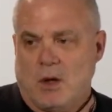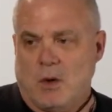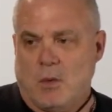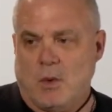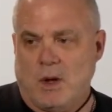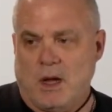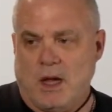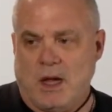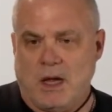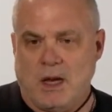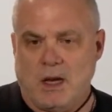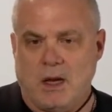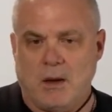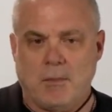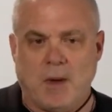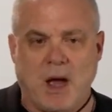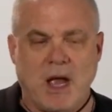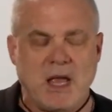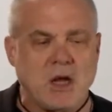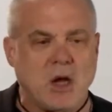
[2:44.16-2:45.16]

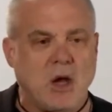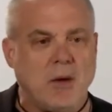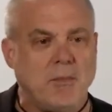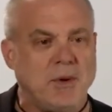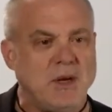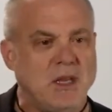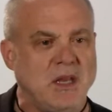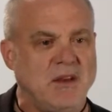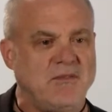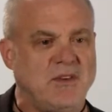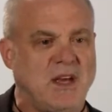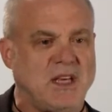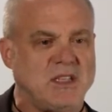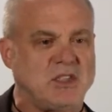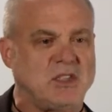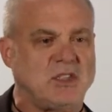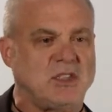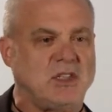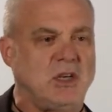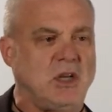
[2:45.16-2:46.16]
When my company
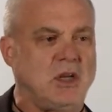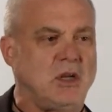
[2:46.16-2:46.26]
invests in